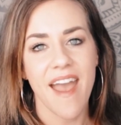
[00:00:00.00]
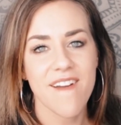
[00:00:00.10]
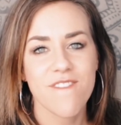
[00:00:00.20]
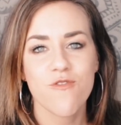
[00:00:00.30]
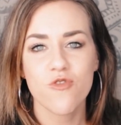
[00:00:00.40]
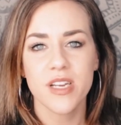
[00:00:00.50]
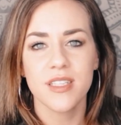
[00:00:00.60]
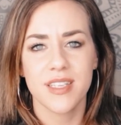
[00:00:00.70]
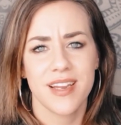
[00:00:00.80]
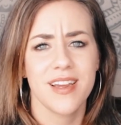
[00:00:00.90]
every
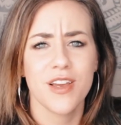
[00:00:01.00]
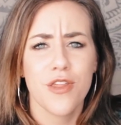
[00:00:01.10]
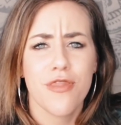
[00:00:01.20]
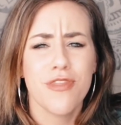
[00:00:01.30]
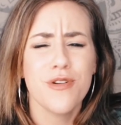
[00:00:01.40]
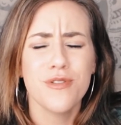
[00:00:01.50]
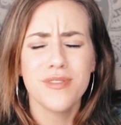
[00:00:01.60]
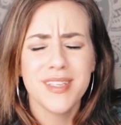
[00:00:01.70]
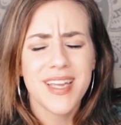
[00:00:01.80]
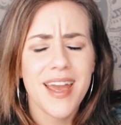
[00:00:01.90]
single
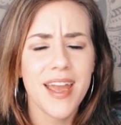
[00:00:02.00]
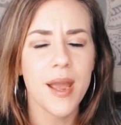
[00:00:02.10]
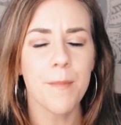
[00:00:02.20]
Thursday.